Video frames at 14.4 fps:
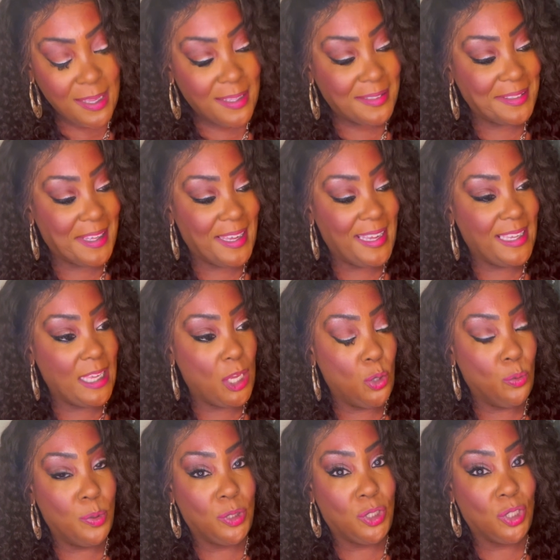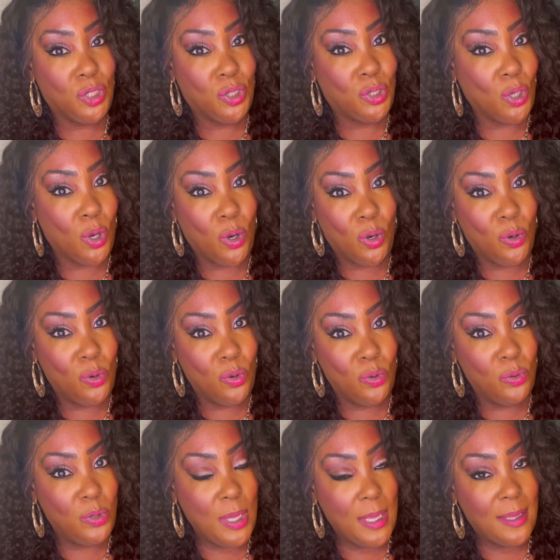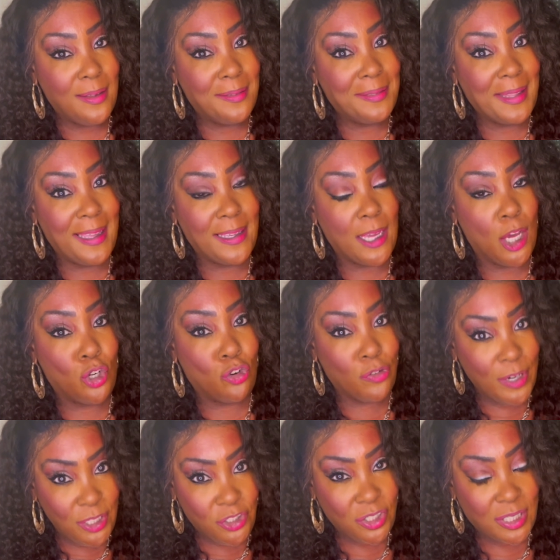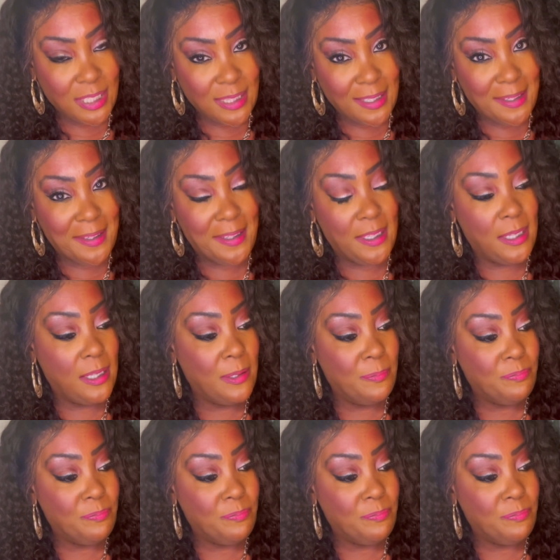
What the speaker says: Like, was just so, like, egregiously